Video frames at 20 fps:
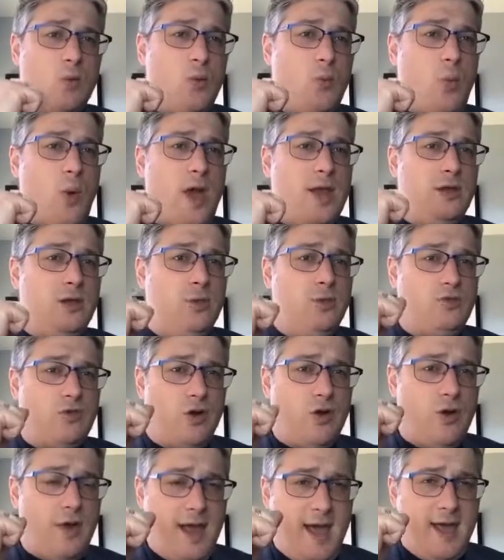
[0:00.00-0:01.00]
when you
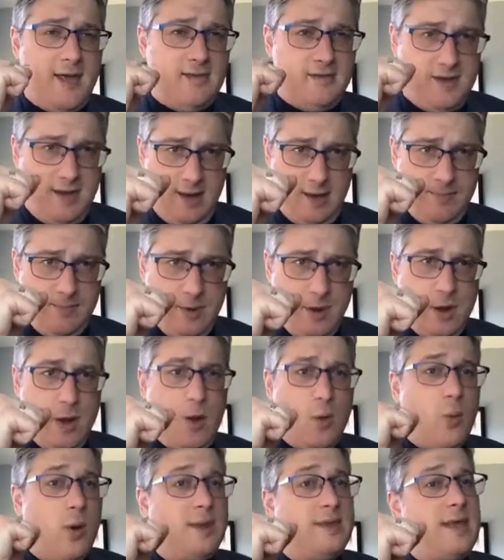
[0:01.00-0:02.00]
turn 18.
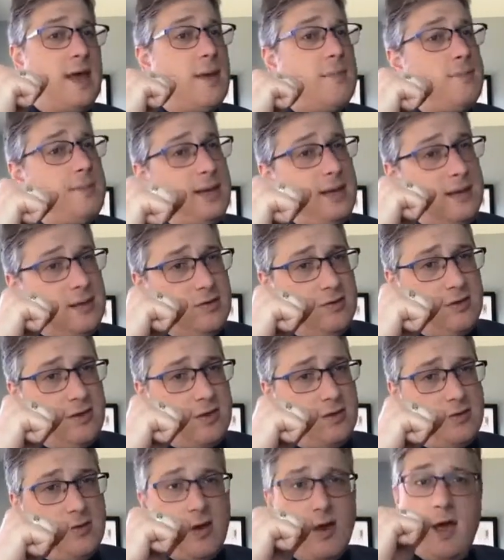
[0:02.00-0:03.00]
What that means
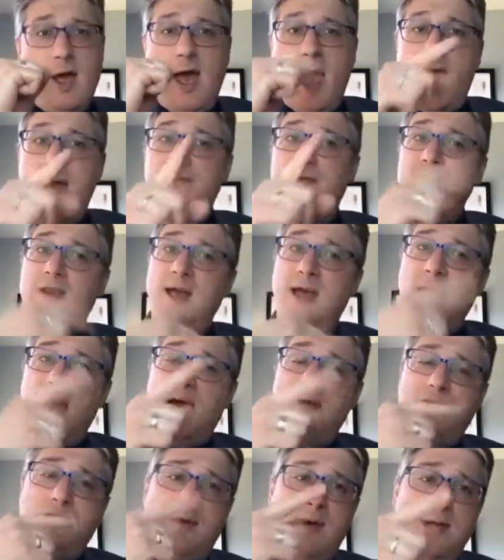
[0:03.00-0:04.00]
is every day
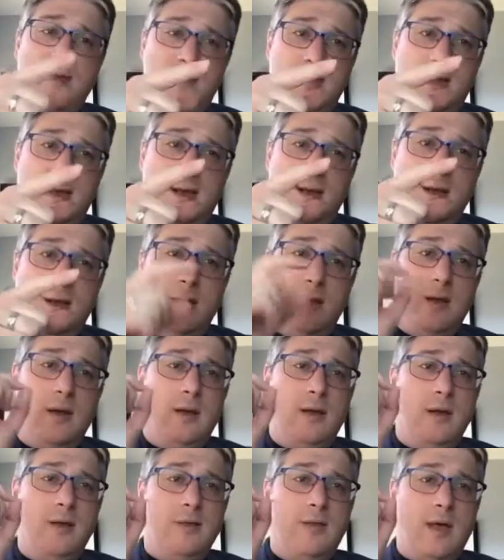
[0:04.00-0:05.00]
after 18,
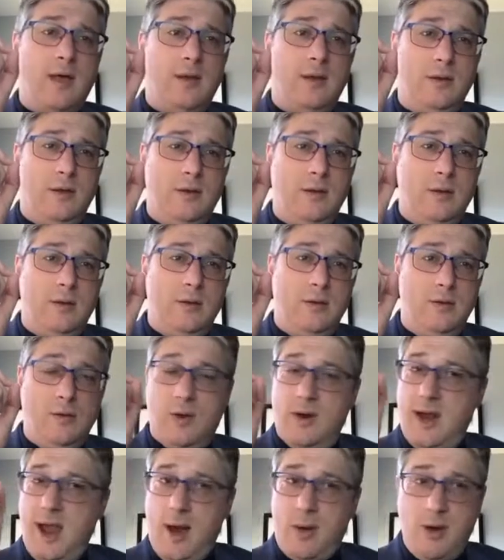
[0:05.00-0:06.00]
that you
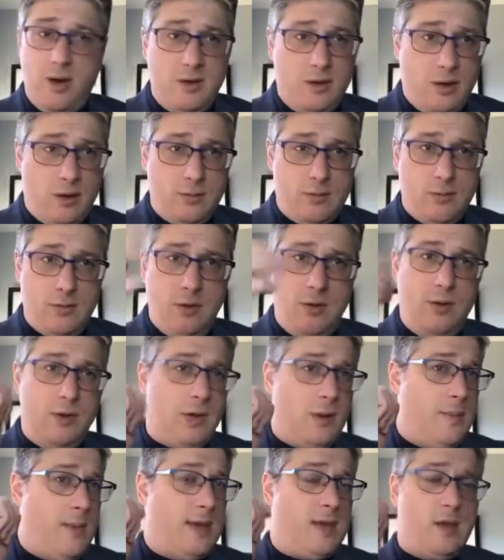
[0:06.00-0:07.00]
are now an adult, you
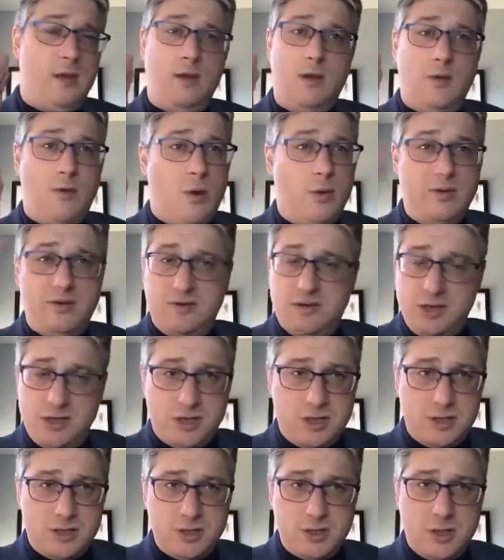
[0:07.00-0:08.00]
can make your own
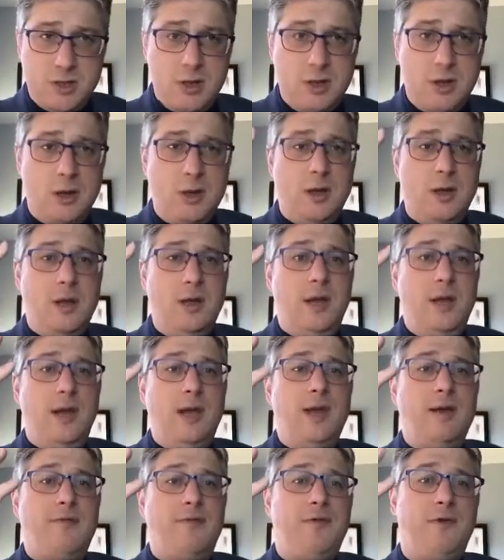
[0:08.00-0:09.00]
decisions.
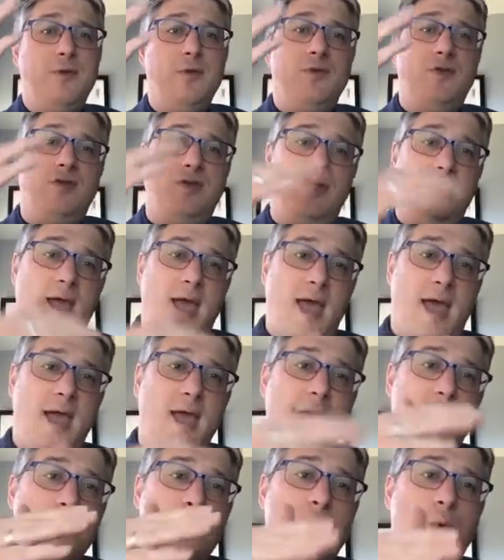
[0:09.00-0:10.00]
If you
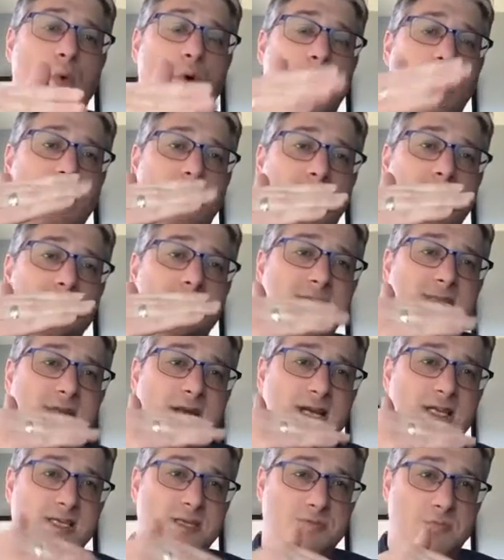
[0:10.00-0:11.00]
stay more than
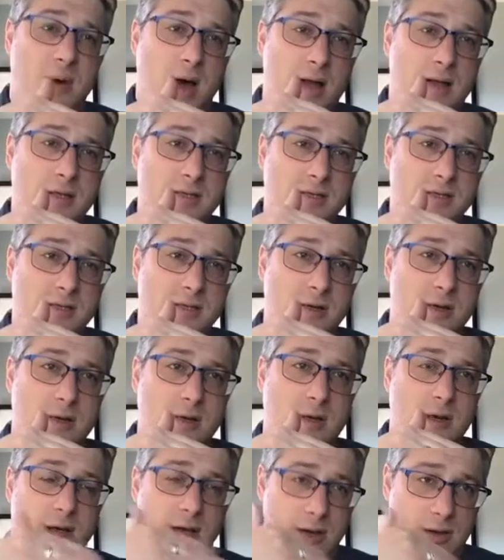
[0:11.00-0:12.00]
6 months
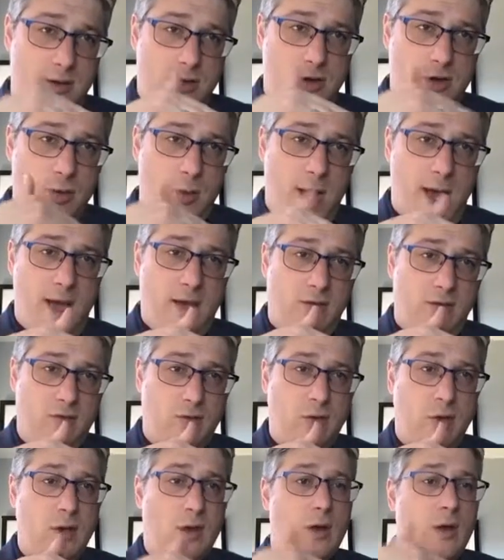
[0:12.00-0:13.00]
in the U.S.,
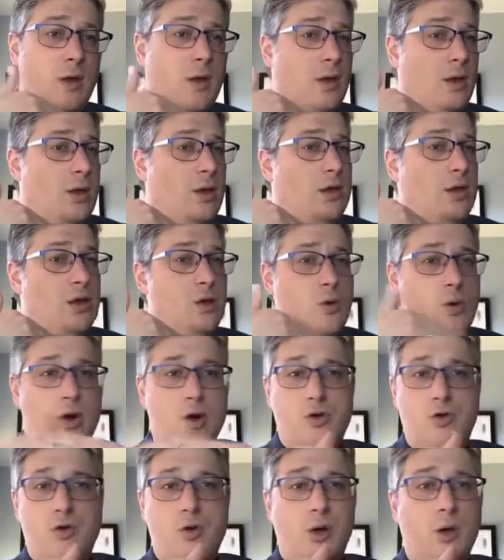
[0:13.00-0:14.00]
you
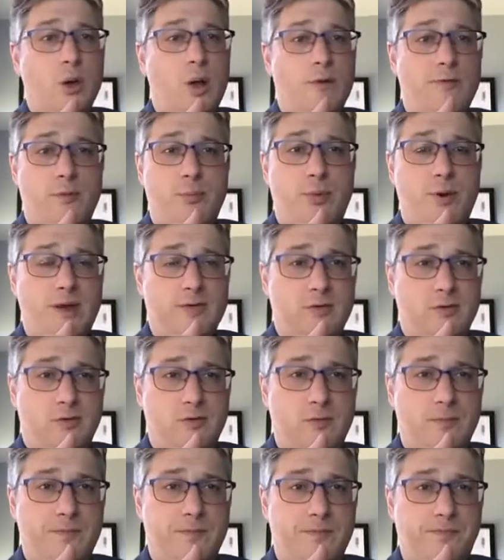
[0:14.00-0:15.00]
accrue unlawful presence.